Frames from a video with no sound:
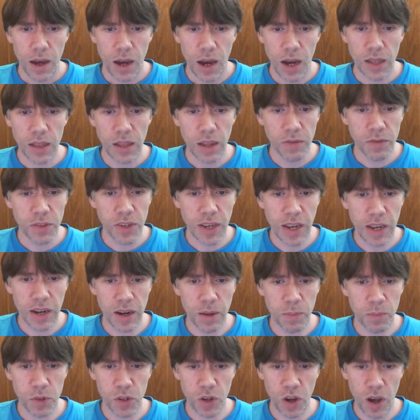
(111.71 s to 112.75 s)
I'd love to get
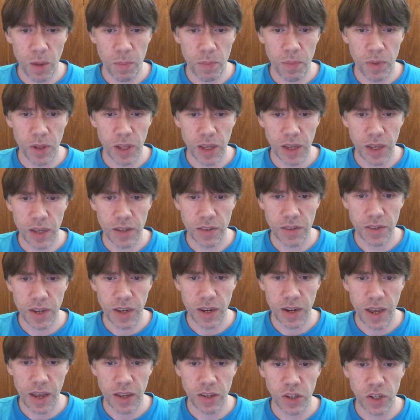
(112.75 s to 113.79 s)
up top, Malika
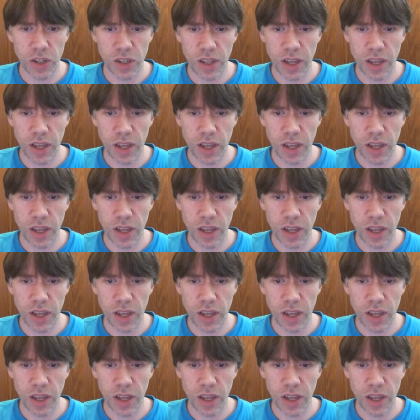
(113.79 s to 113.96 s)
said as she